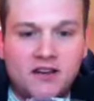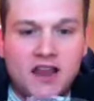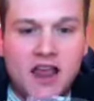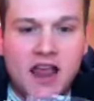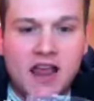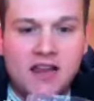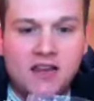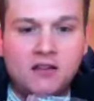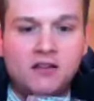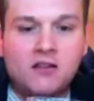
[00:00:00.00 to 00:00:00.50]

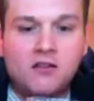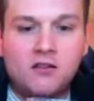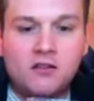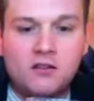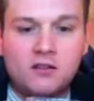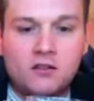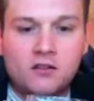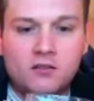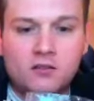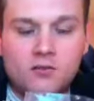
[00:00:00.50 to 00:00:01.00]
Kane,
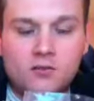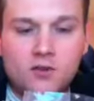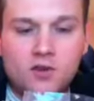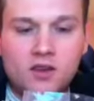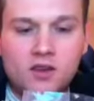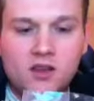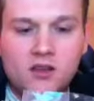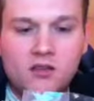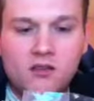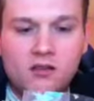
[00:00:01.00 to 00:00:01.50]

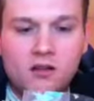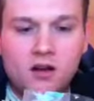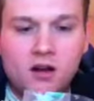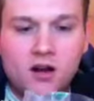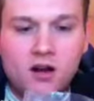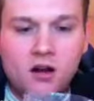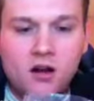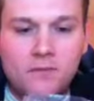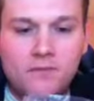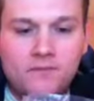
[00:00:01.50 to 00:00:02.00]
rookie
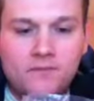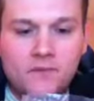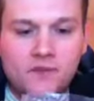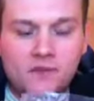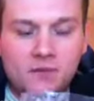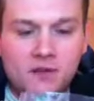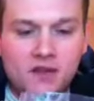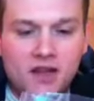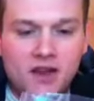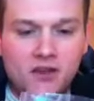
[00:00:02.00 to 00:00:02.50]
from
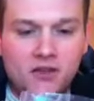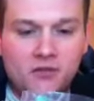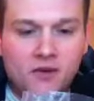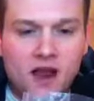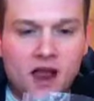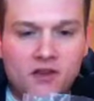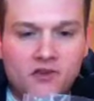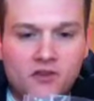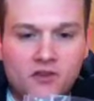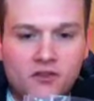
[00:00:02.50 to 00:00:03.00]
the Atlanta
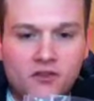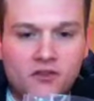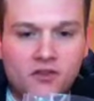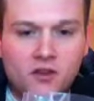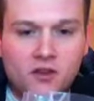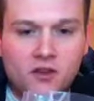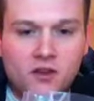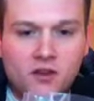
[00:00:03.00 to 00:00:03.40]
Thrashers,